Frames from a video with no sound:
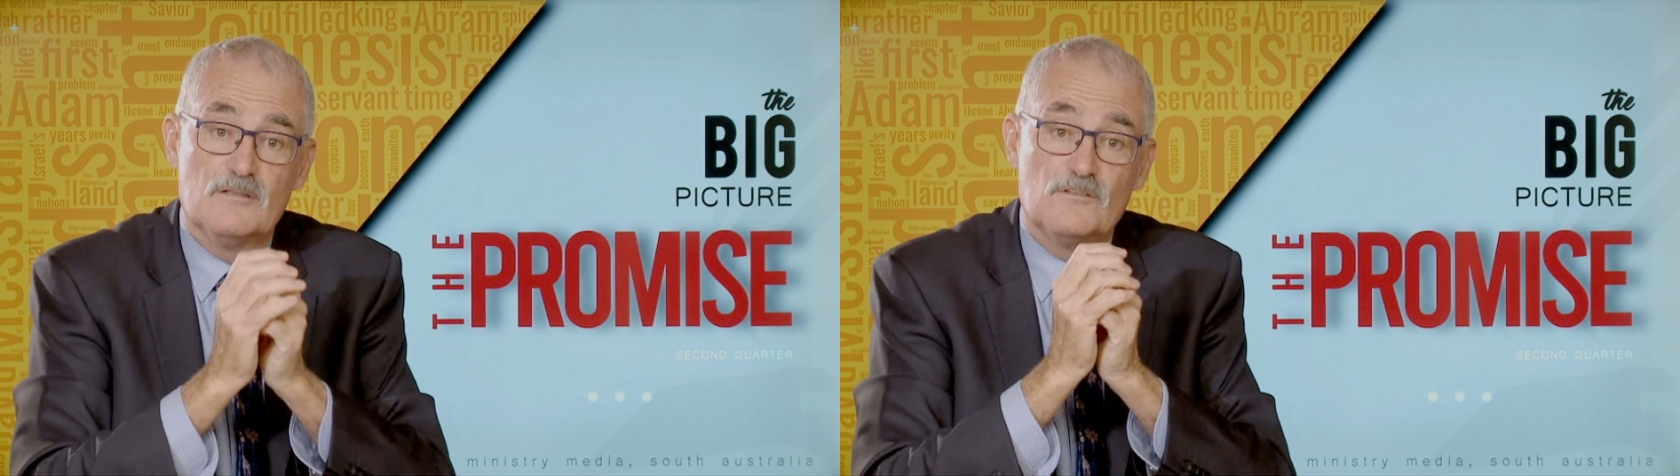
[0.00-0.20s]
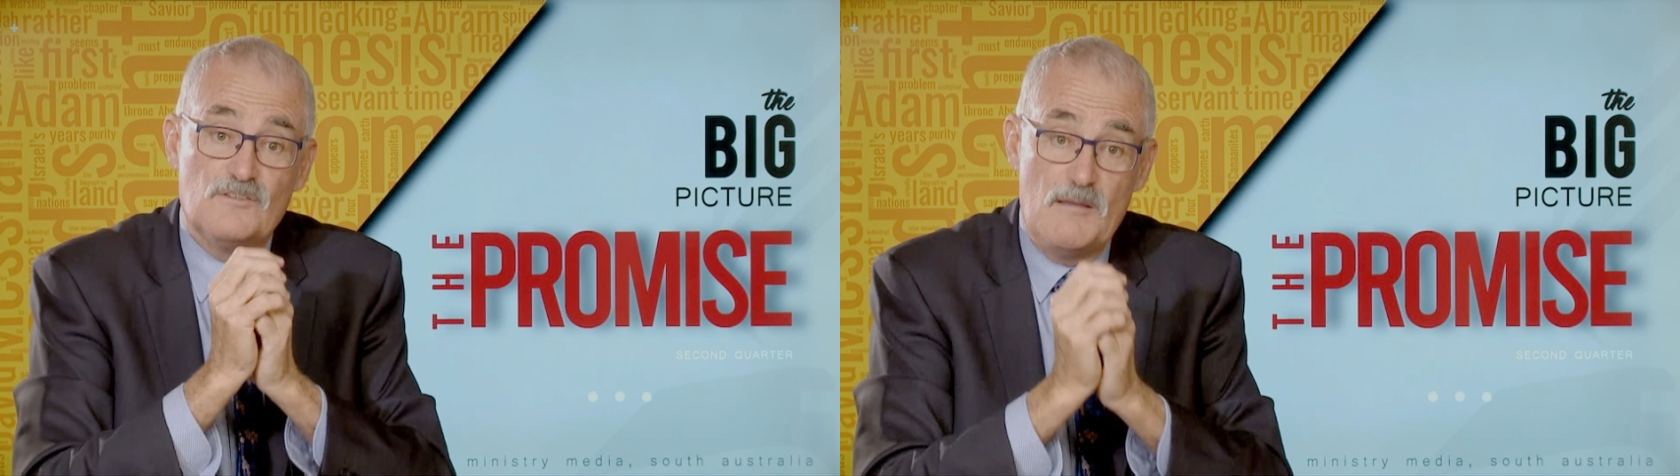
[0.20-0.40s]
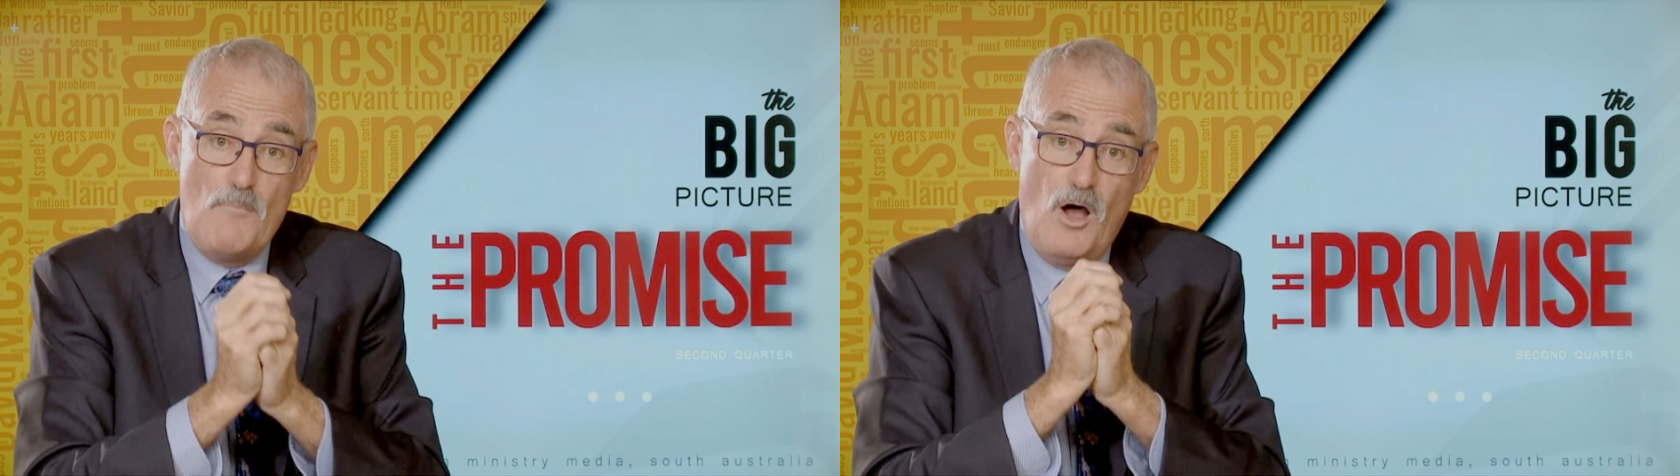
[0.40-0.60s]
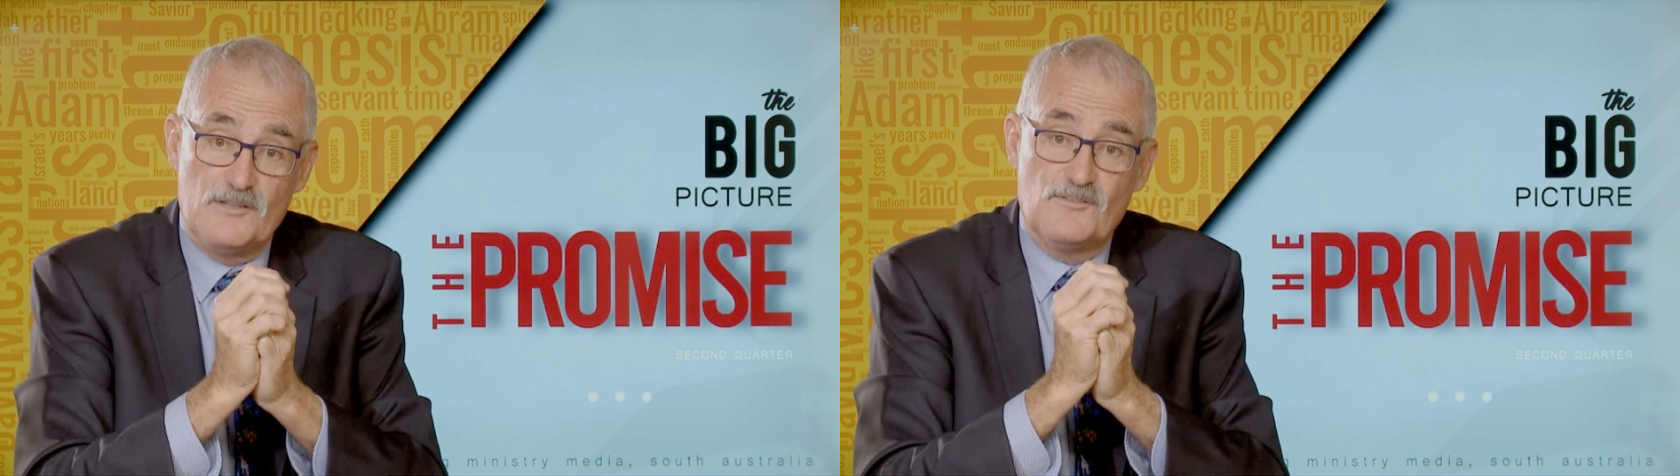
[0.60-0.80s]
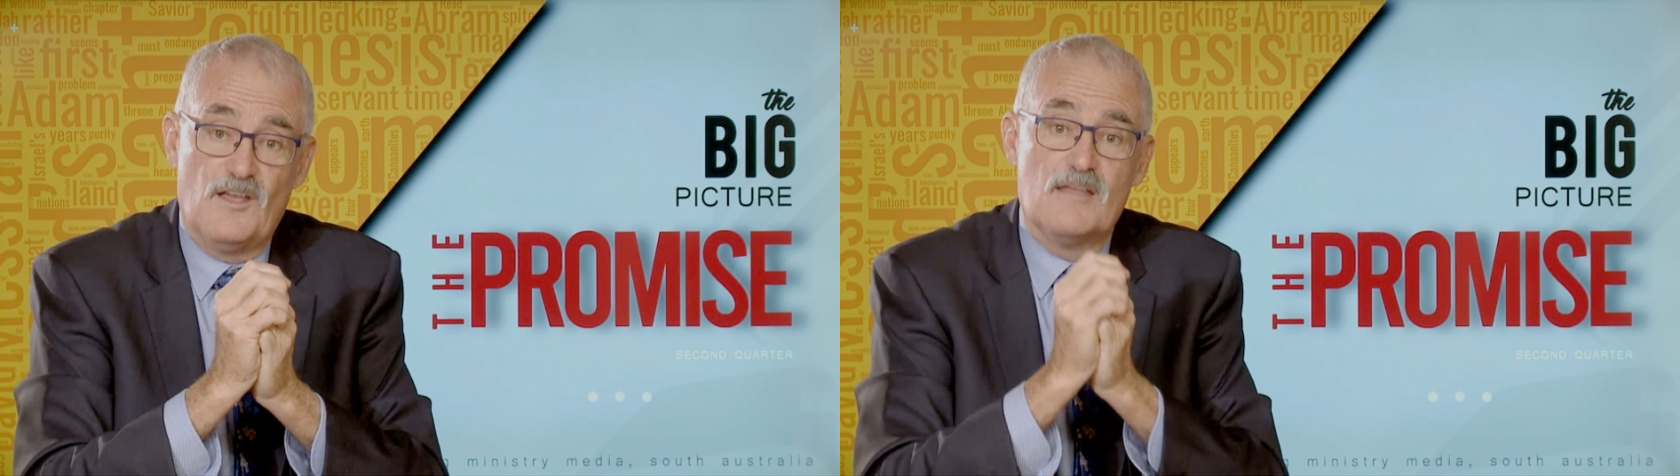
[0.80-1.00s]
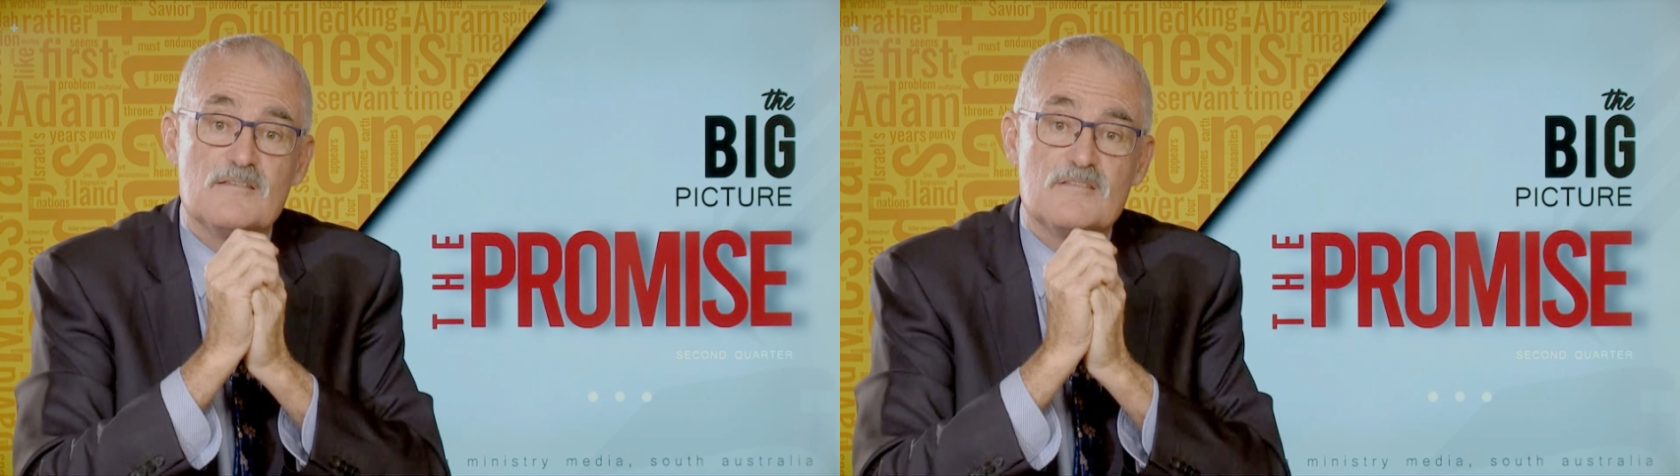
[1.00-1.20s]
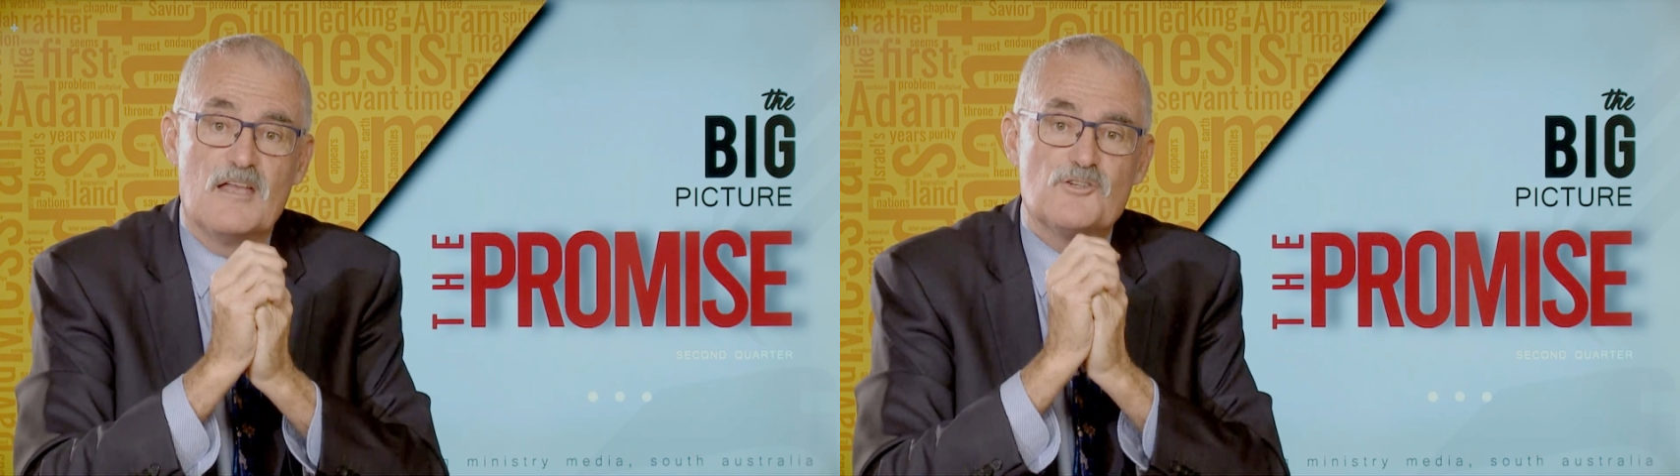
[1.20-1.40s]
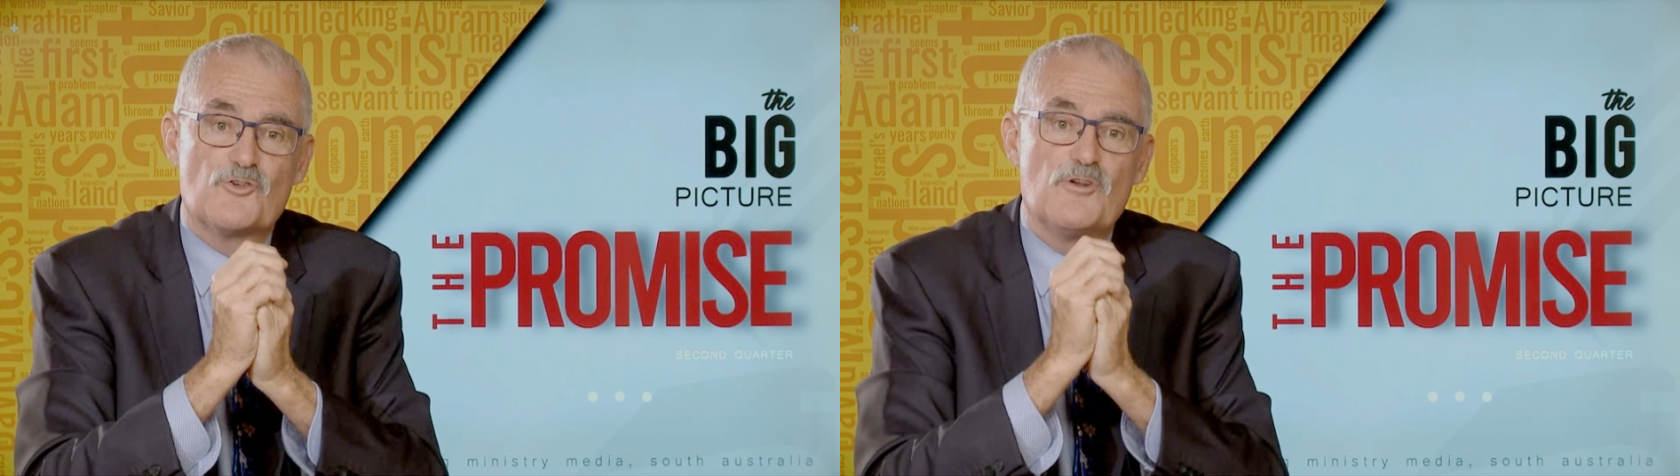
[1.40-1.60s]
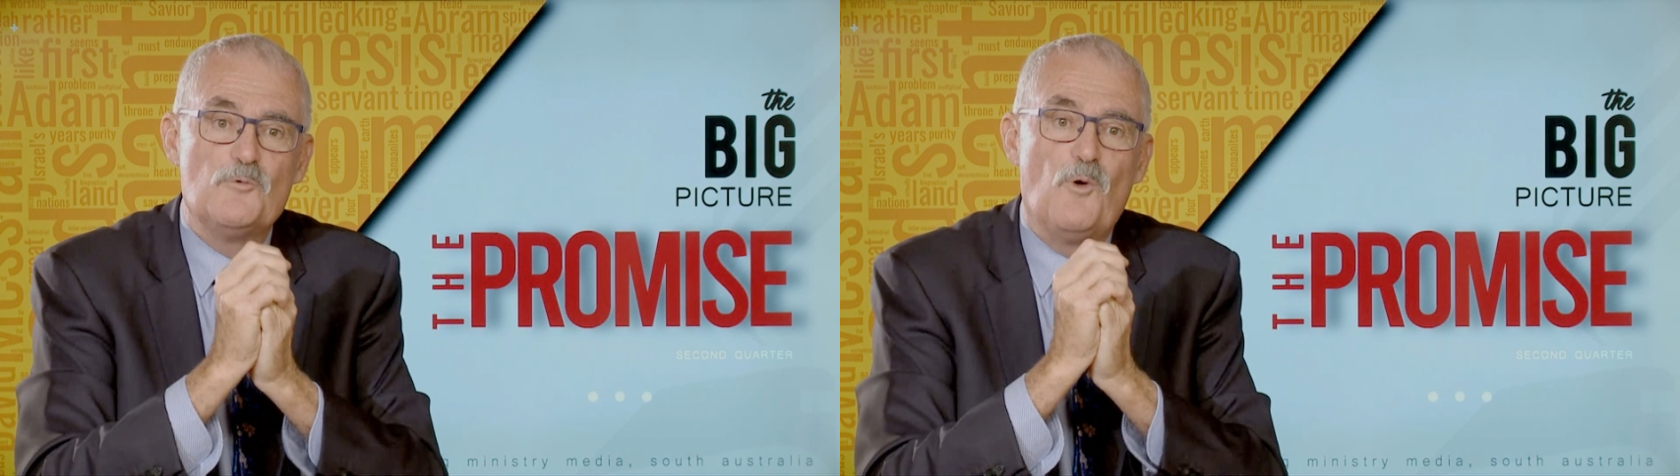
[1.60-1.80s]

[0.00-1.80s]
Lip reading: Some might say the sanctuary